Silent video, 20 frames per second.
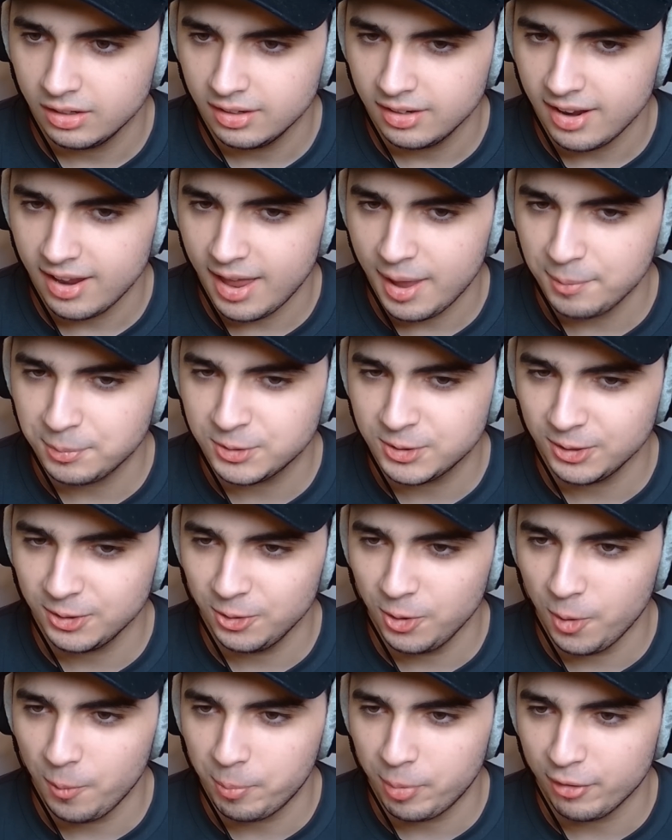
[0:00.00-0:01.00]

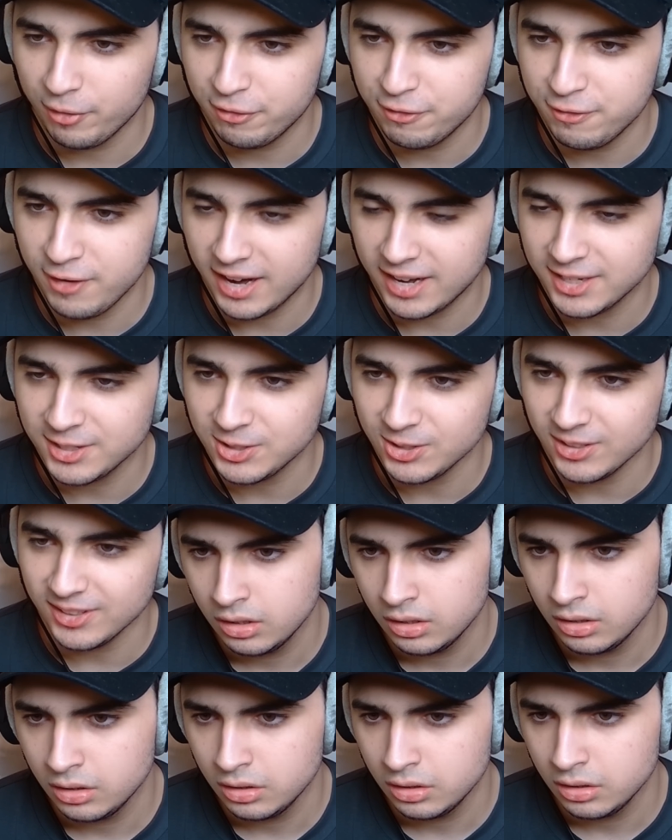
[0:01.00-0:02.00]
Absolute
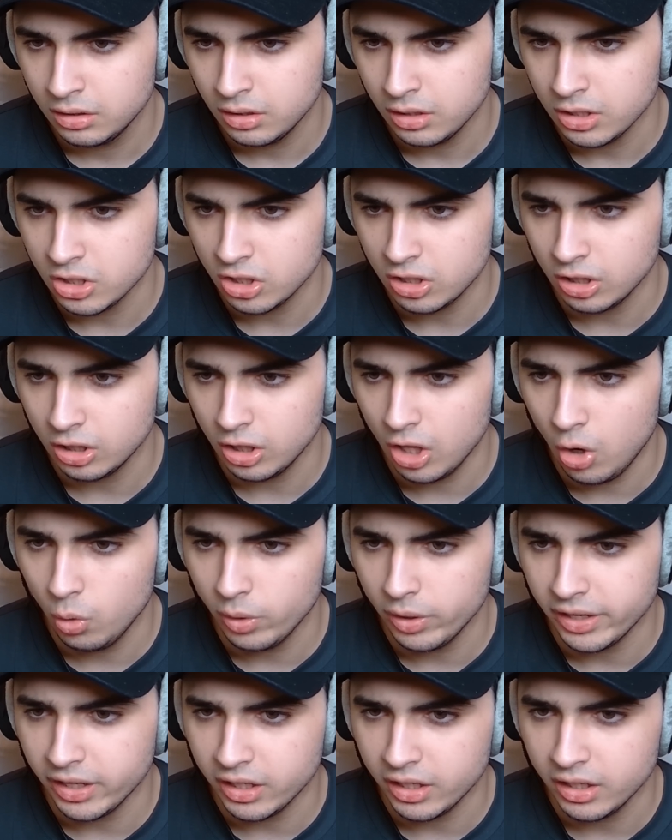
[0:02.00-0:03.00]
perfection. It's
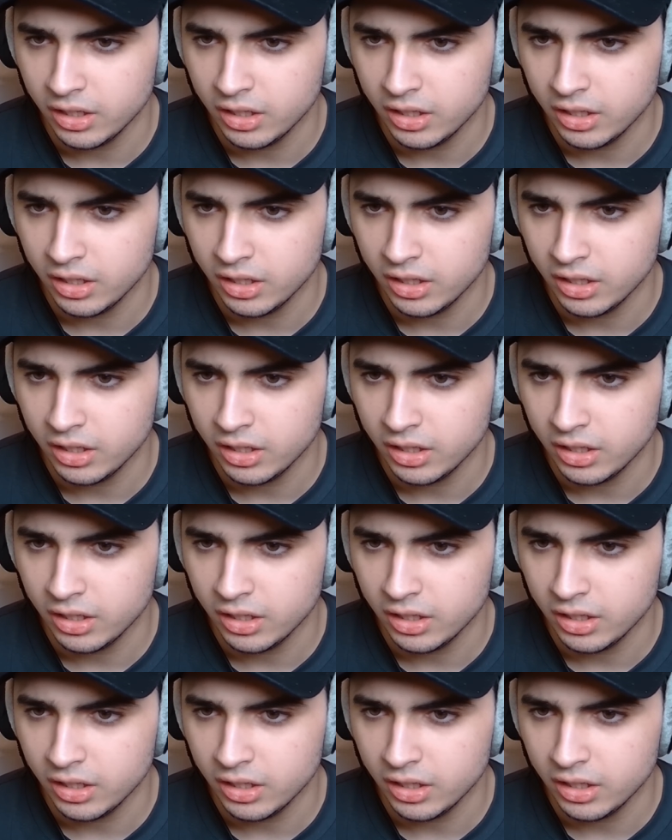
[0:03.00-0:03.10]
glowing